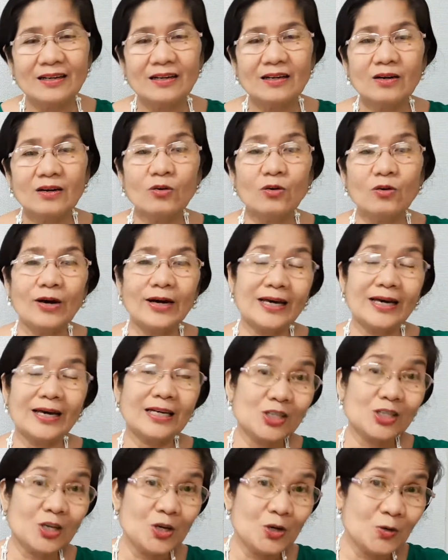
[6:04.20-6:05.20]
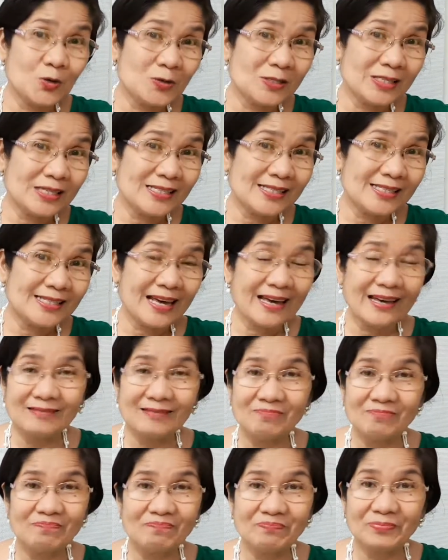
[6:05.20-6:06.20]
or excuses and
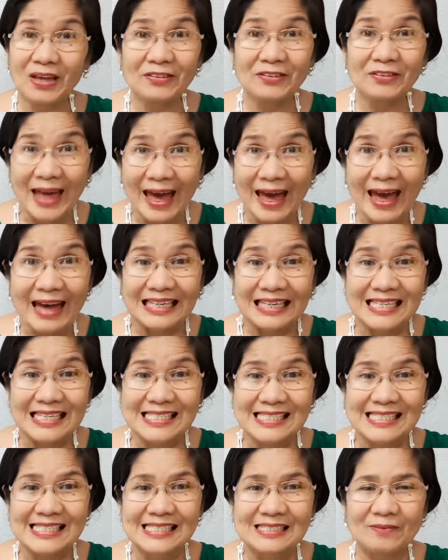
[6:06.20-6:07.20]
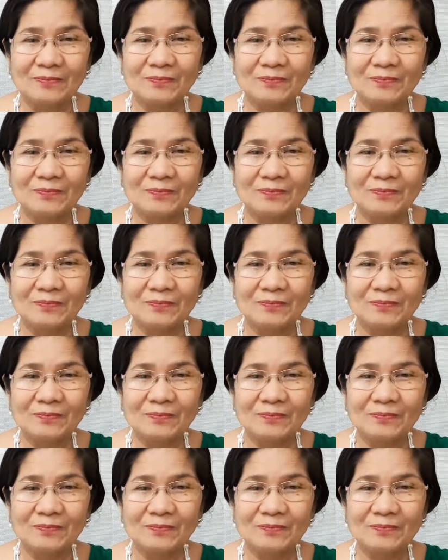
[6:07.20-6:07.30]
thanks.